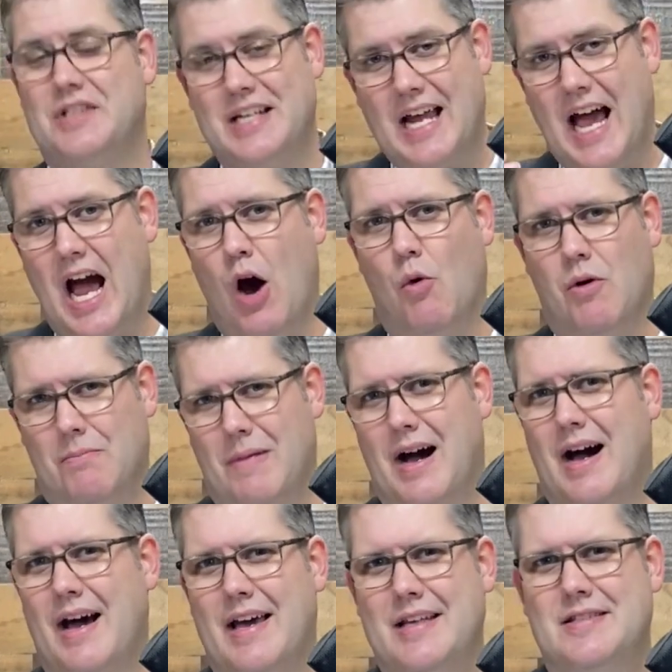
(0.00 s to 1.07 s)
In our
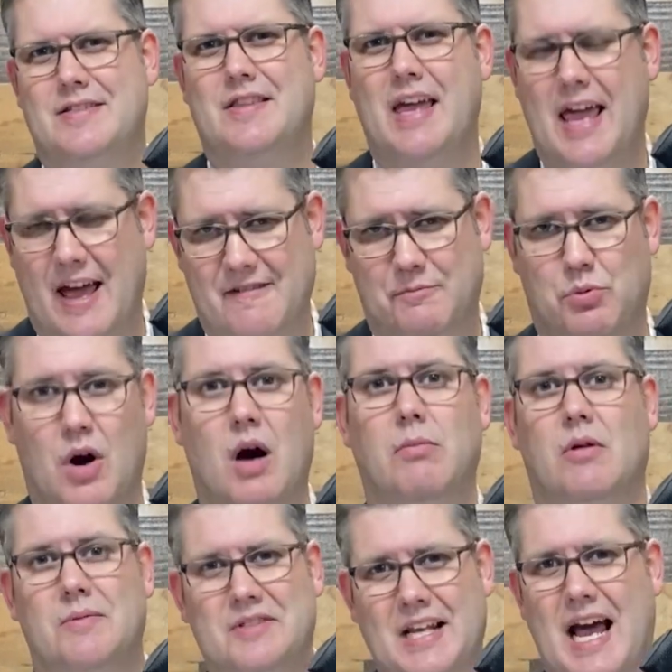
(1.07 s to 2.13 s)
minds, they have
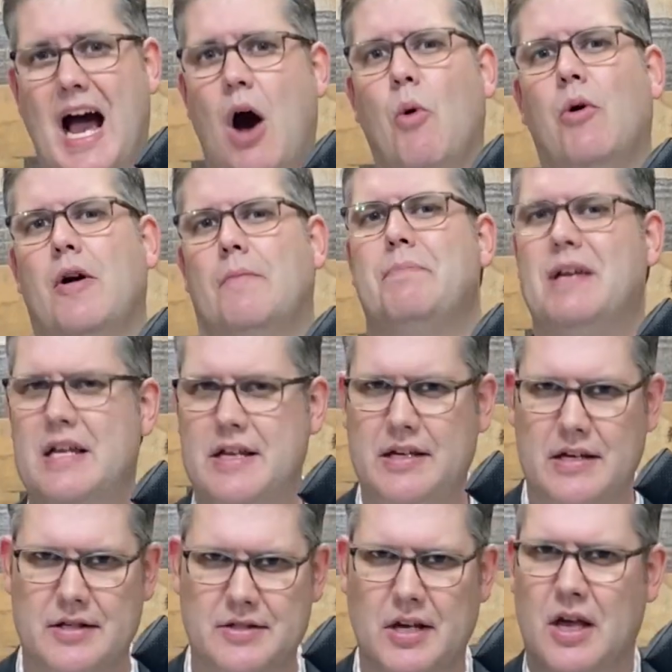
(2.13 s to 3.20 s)
problems. In our
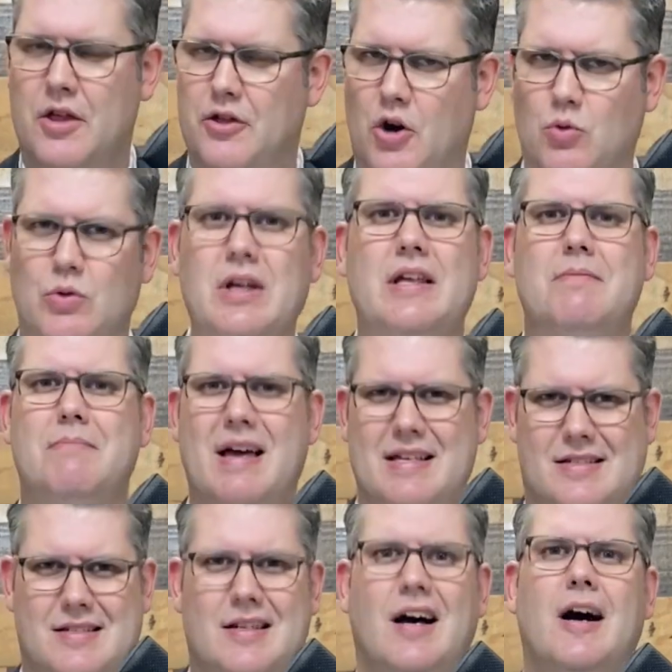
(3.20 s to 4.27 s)
opinions, they're really
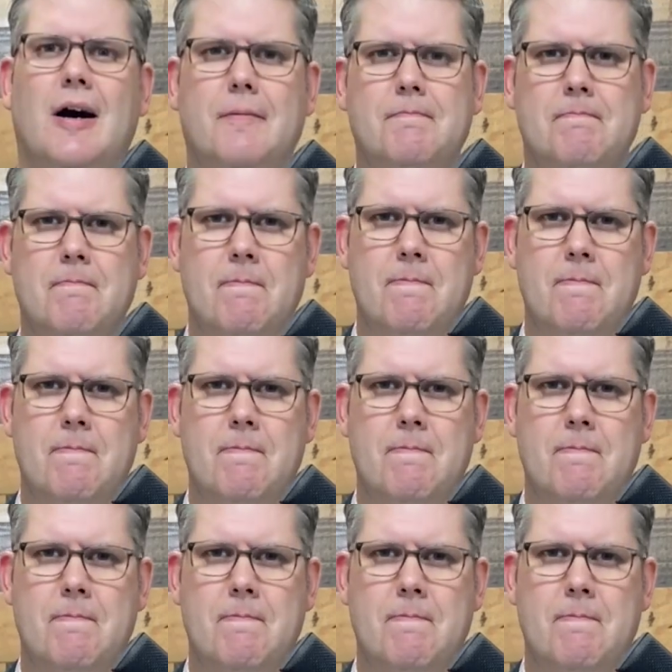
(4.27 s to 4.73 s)
messed up.